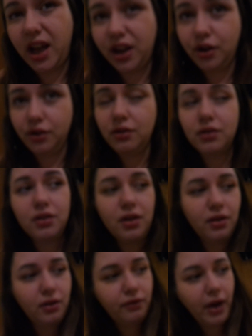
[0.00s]
I couldn't
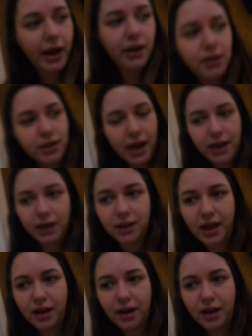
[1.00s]
find any